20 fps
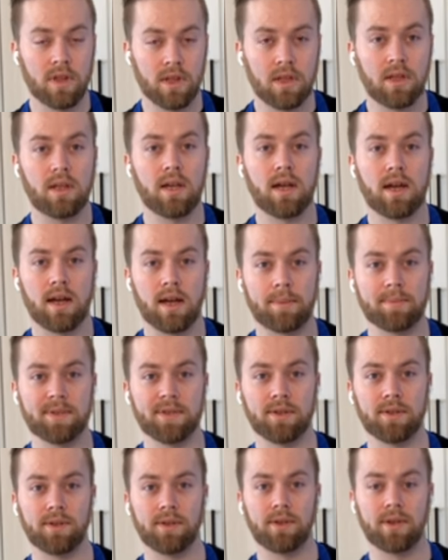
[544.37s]
Yeah,
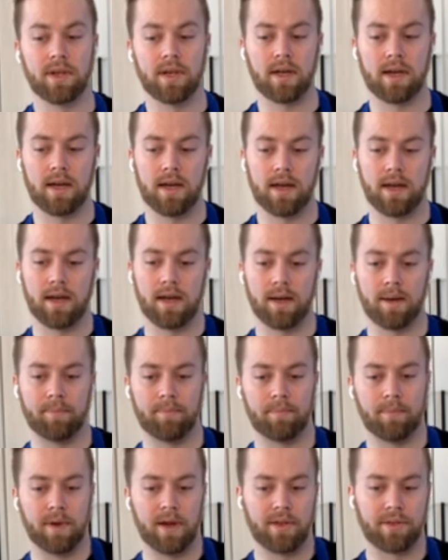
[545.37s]
absolutely.
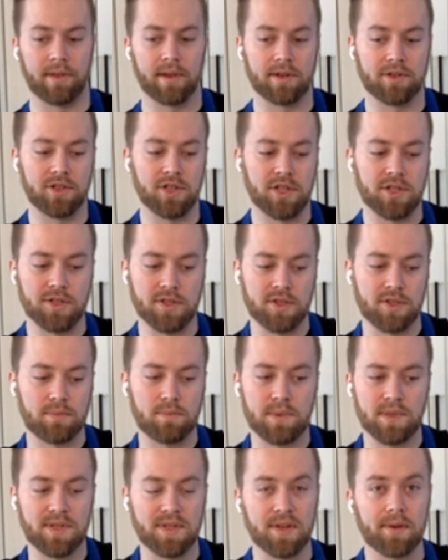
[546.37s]
I think cheeses
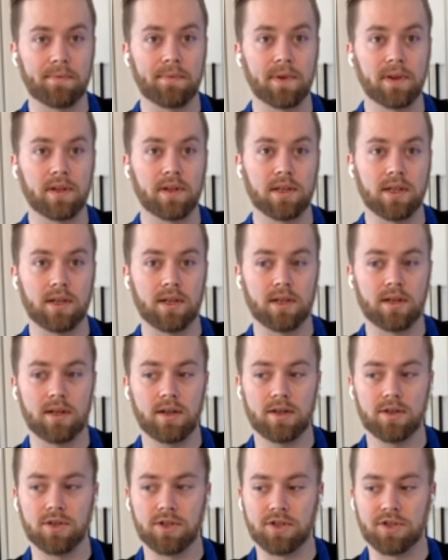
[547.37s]
specifically
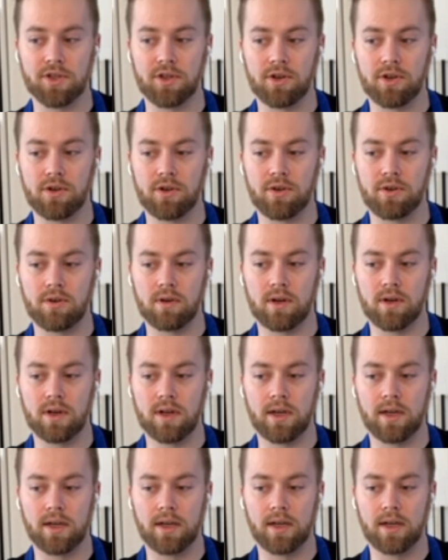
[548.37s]
just go
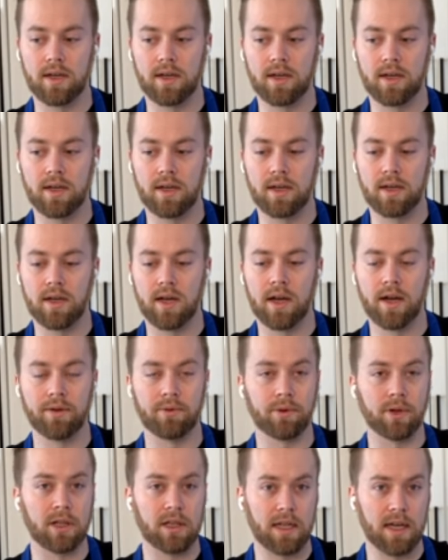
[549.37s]

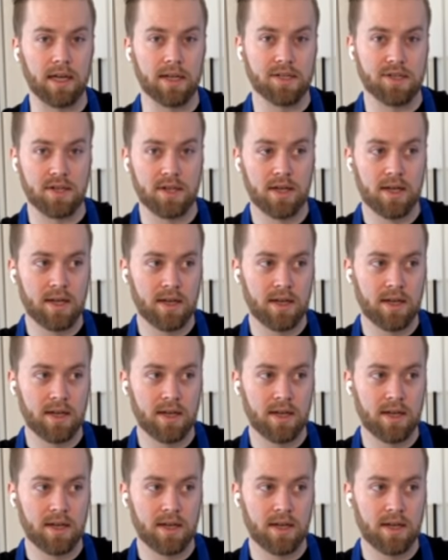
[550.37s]
unrealized.